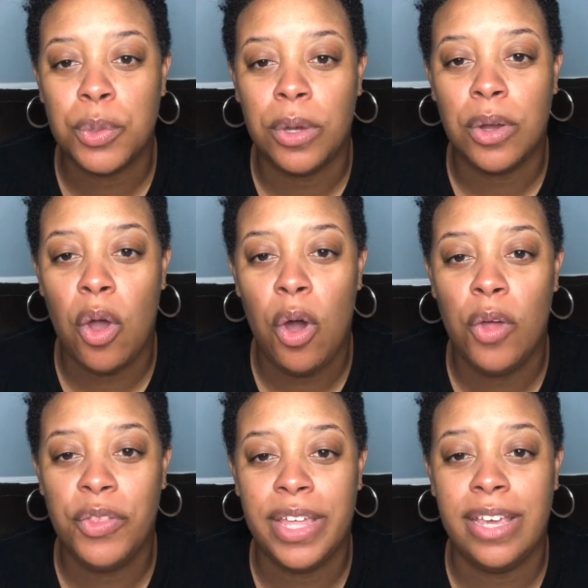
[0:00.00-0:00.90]
on all
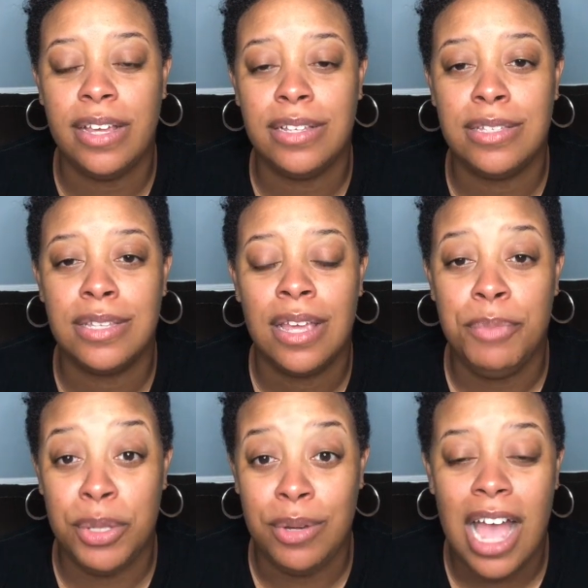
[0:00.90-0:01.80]
things
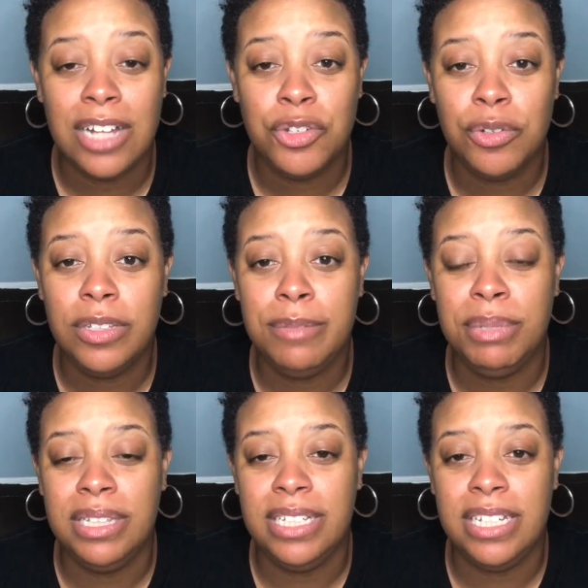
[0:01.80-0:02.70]
beauty. I truly
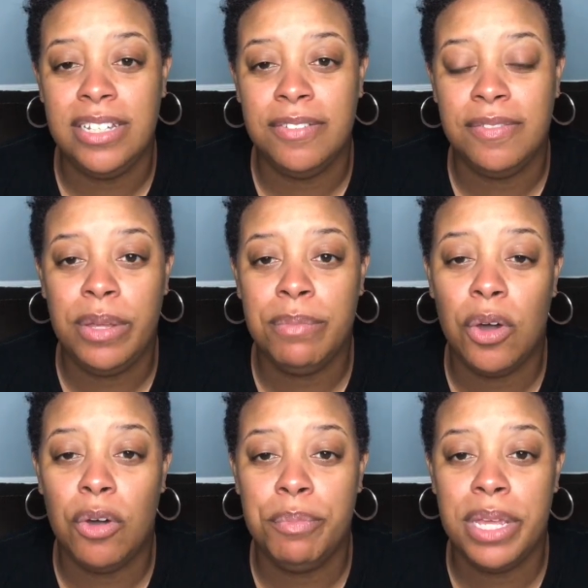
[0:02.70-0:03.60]
believe we
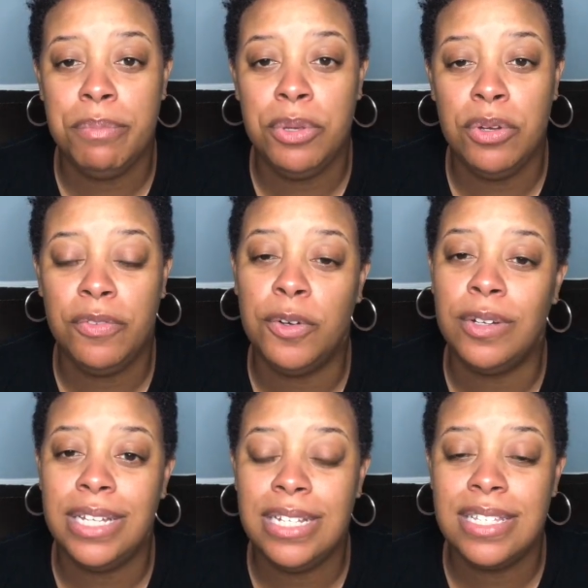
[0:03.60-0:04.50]
all be beautiful
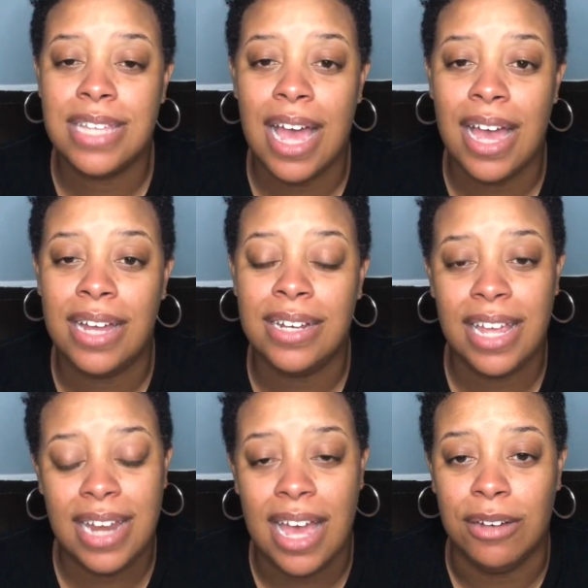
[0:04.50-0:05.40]
inside
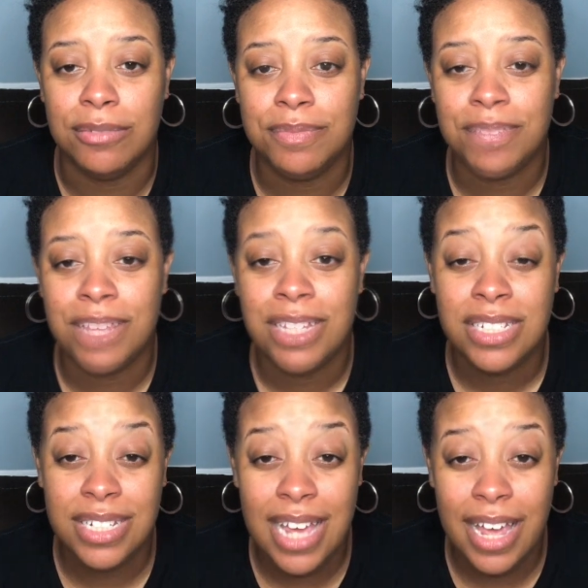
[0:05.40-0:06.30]
and out.
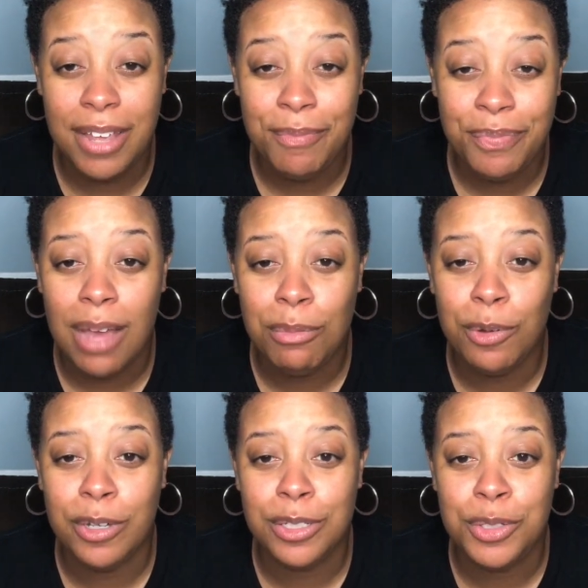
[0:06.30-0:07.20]
Today, I'm
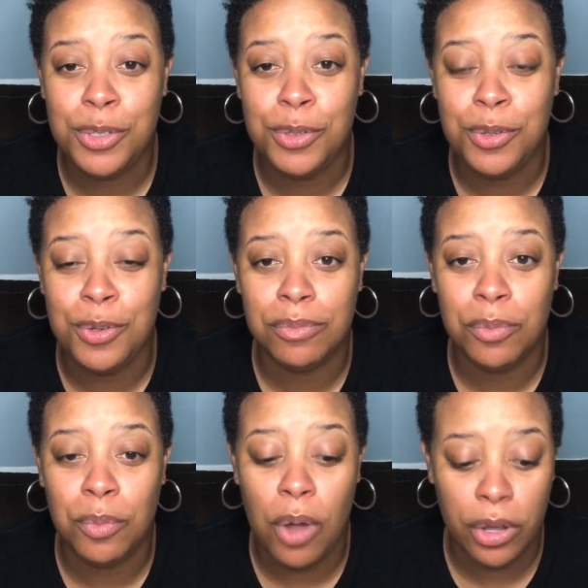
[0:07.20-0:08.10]
going to
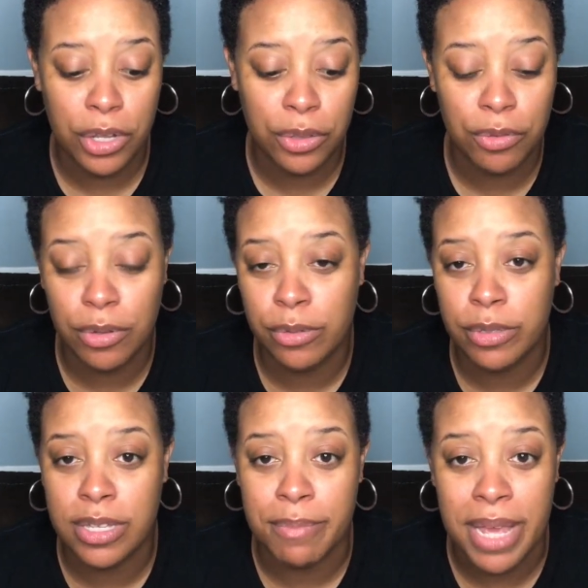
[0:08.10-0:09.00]
walk you through
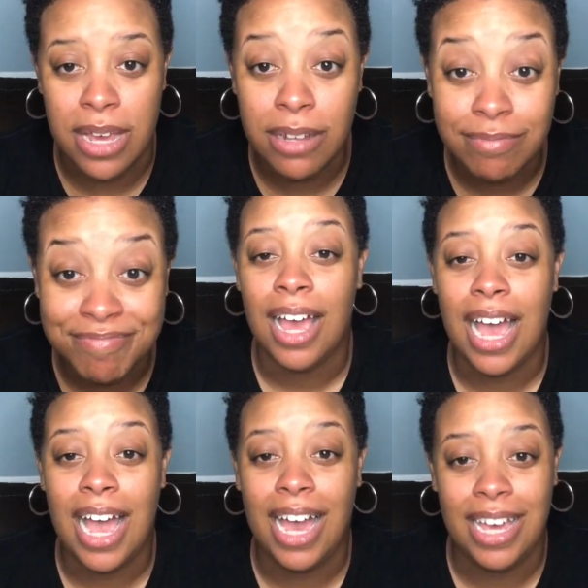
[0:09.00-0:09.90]
some makeup.
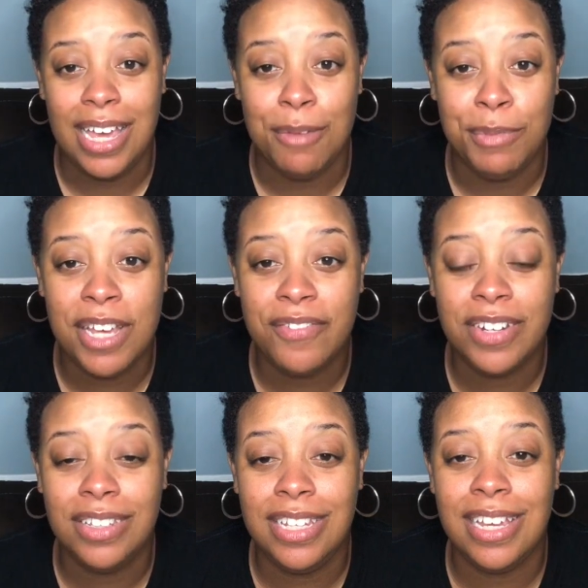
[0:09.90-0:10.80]
I am
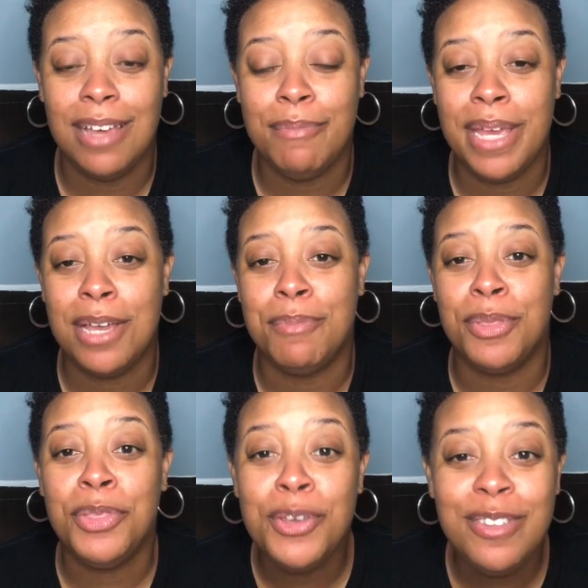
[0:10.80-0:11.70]
definitely a makeup
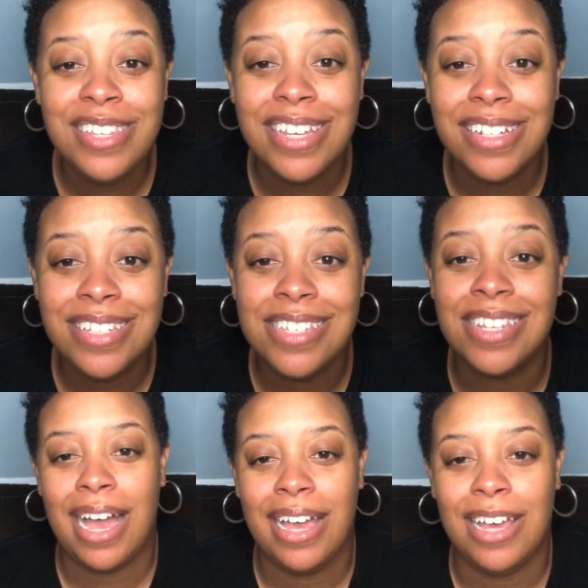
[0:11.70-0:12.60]
enthusiast.
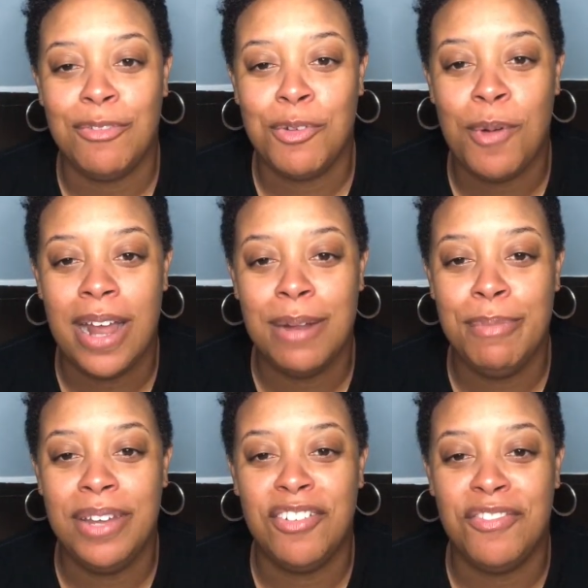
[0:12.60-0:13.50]
I have quite a
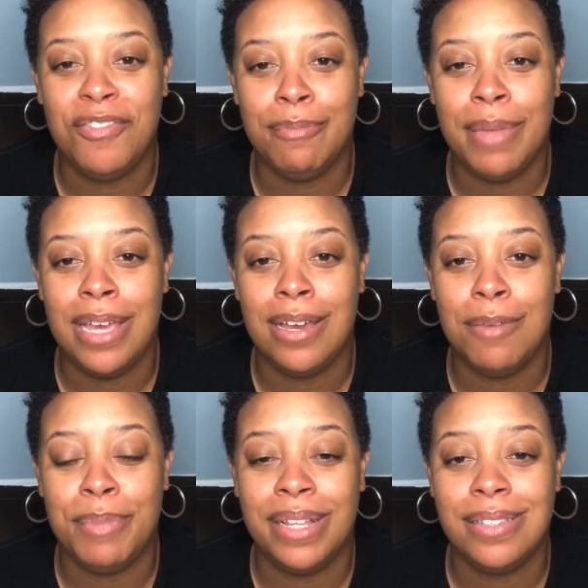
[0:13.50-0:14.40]
bit of
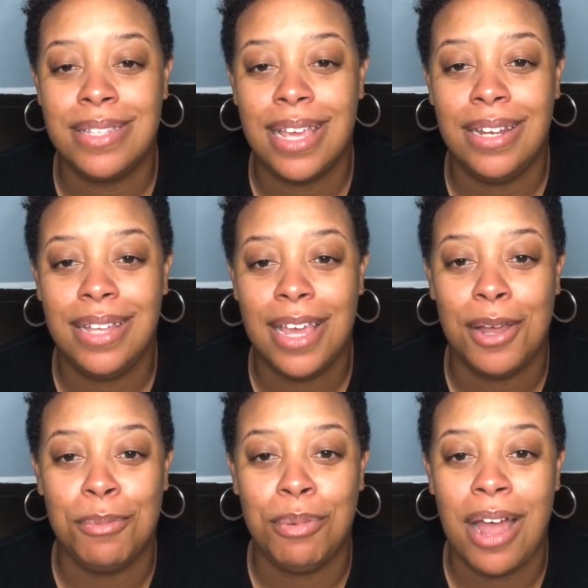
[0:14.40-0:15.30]
makeup and
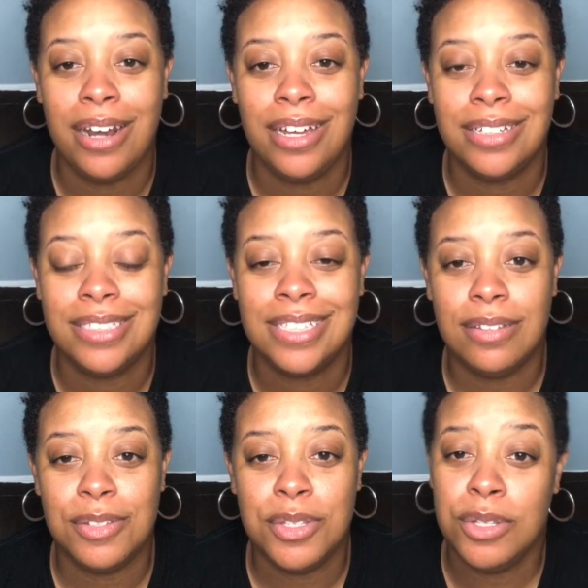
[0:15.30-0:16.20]
skincare products.
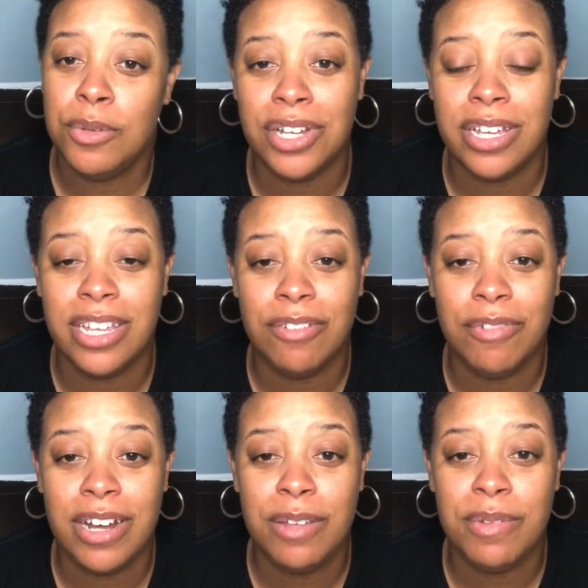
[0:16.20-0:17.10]
Do get
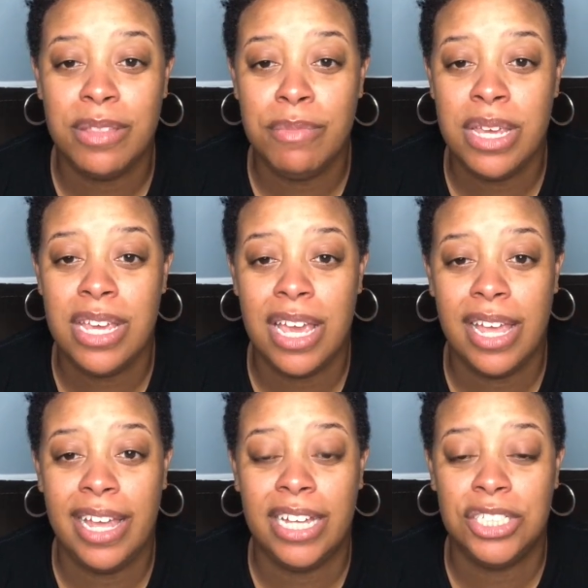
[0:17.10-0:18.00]
ready with me
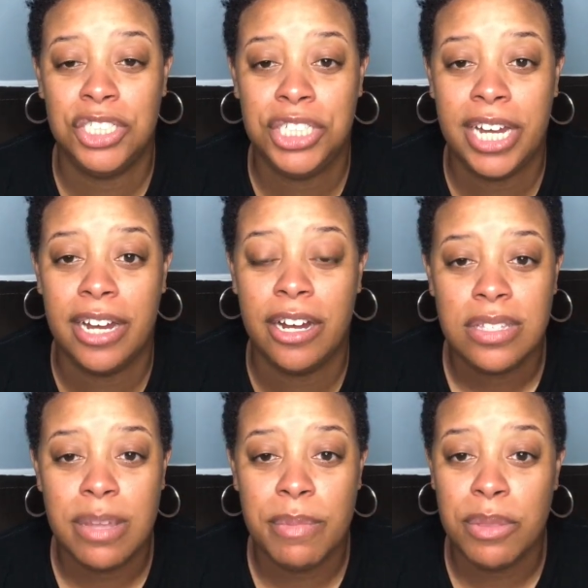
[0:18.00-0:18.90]
and share
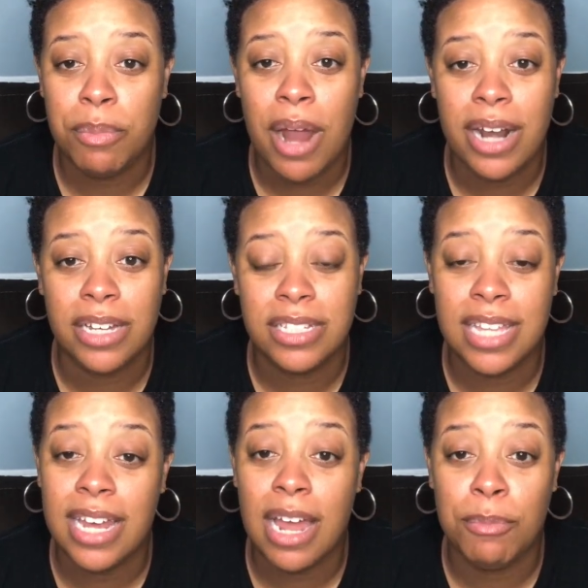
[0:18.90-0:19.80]
some of the products
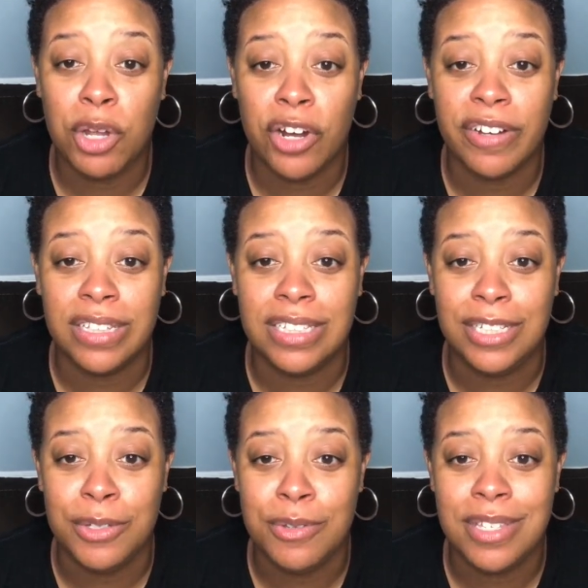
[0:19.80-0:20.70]
that I'm currently
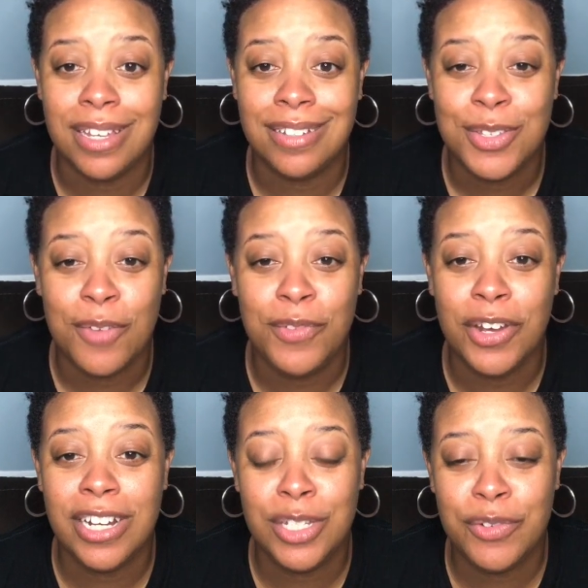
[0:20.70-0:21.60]
using. So if
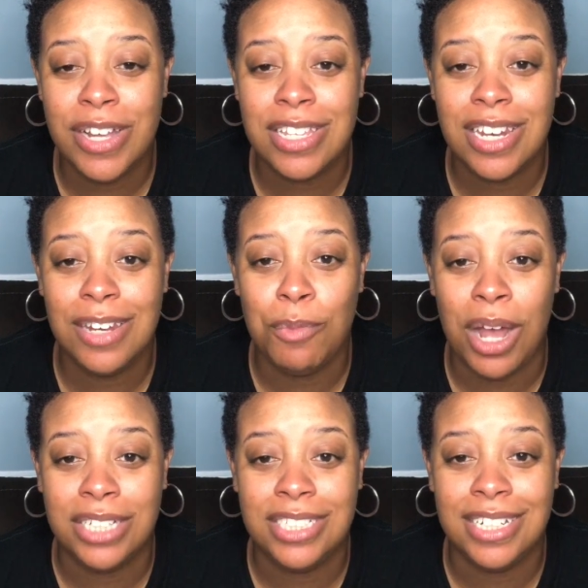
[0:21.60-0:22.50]
you're interested in
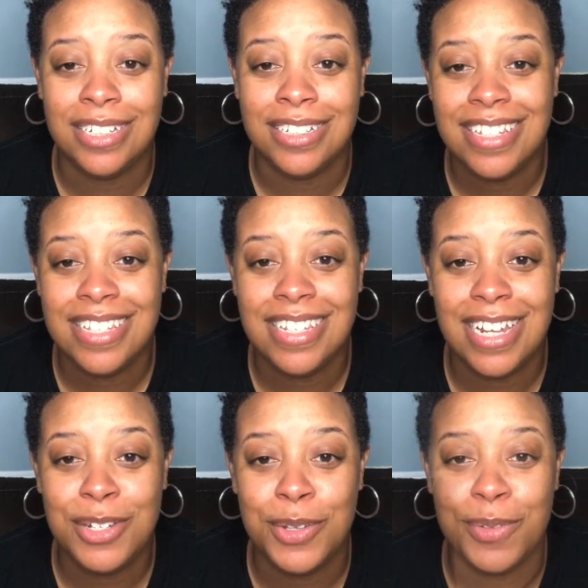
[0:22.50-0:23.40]
watching,
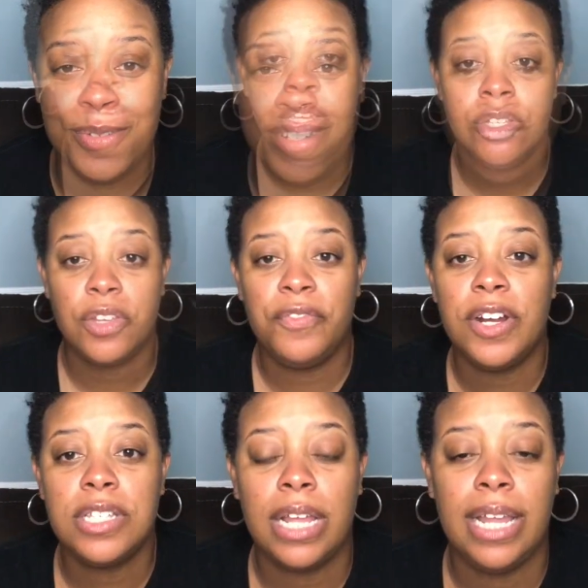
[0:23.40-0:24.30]
stay tuned. So
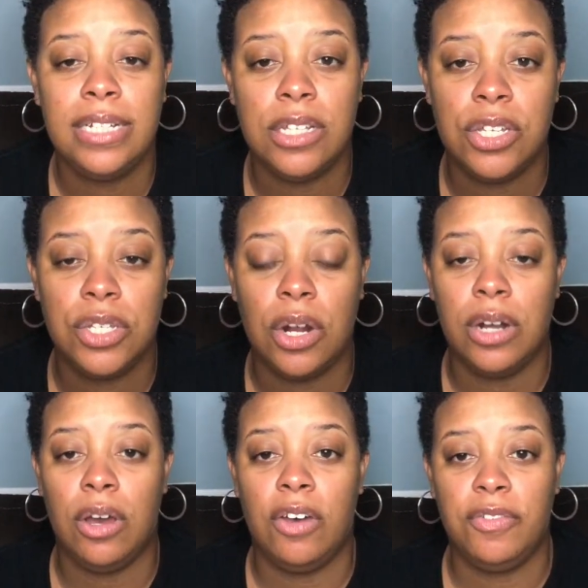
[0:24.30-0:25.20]
first I like to start
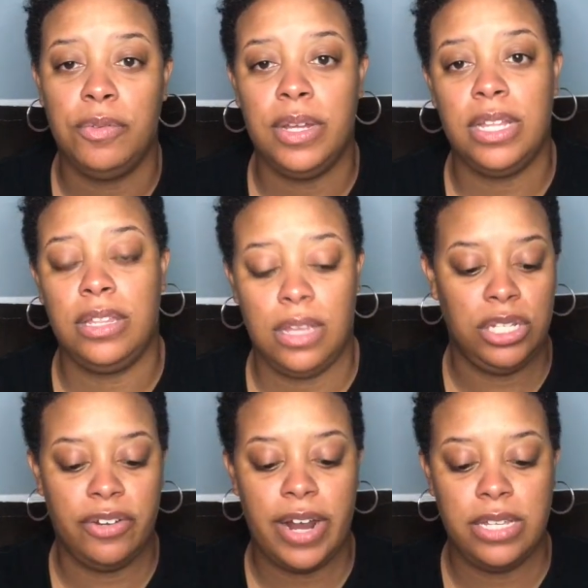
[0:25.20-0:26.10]
off with
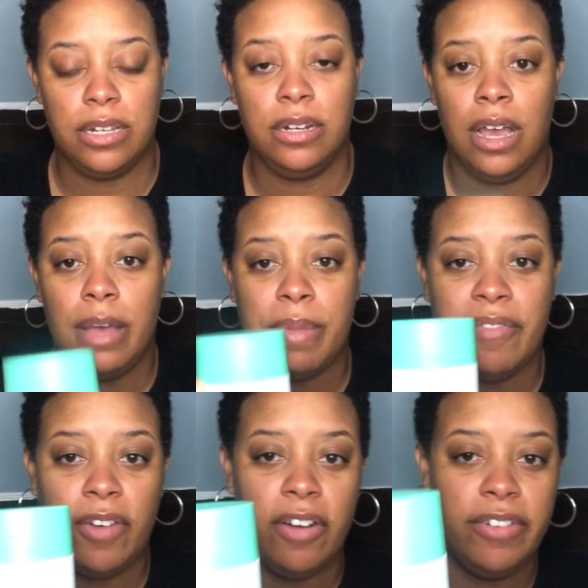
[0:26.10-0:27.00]
moisturizer.
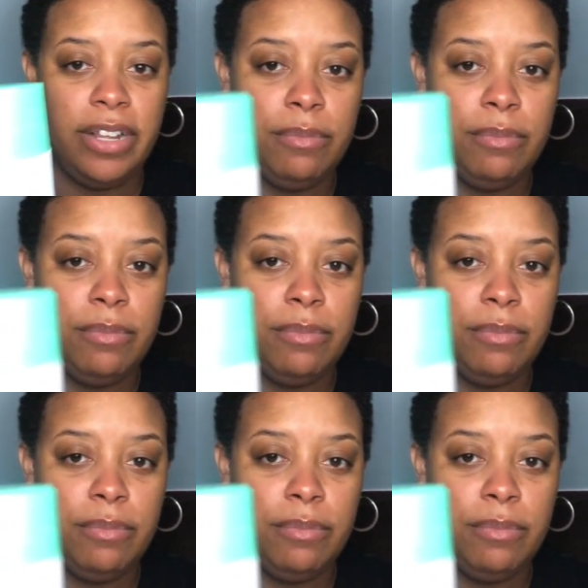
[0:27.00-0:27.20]
I've already